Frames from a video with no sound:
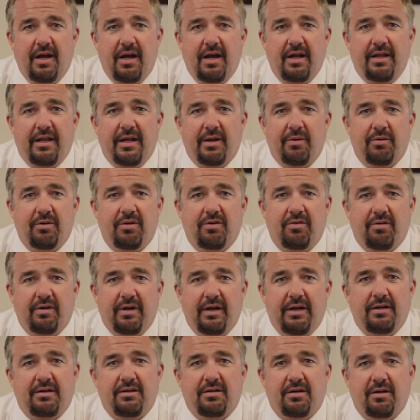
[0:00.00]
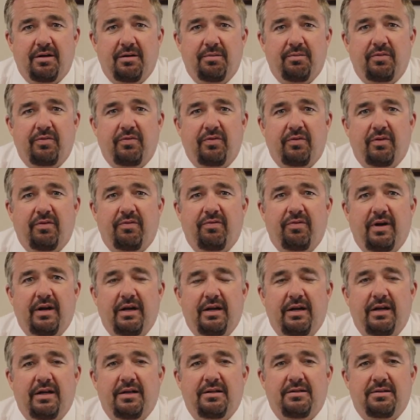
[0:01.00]
and they would create terms for the
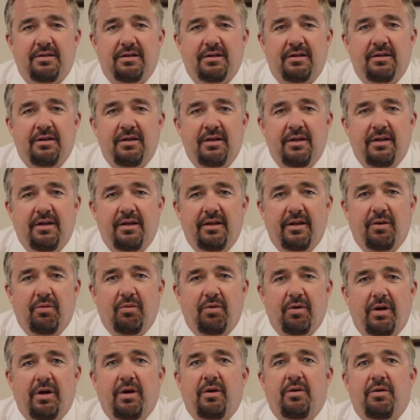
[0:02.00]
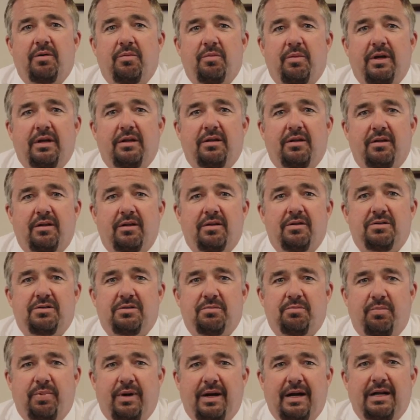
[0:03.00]
financing that were going to make the loans
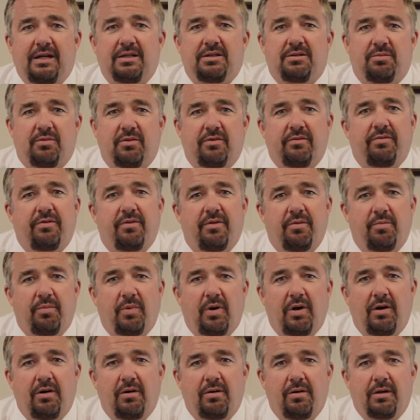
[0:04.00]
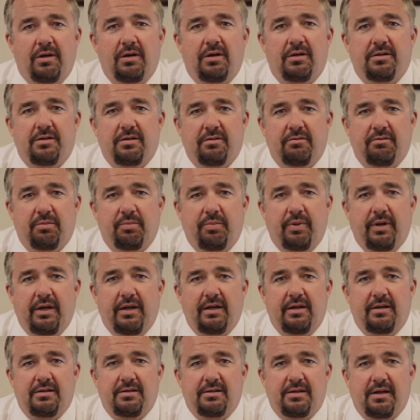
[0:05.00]
impossible for the borrower to
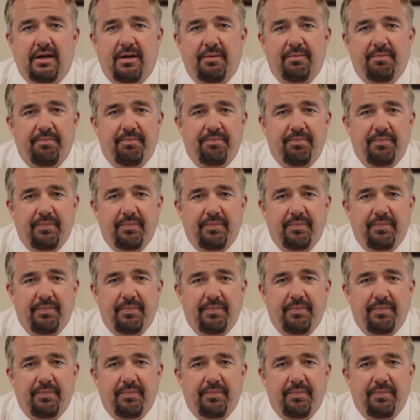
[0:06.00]
repay in time.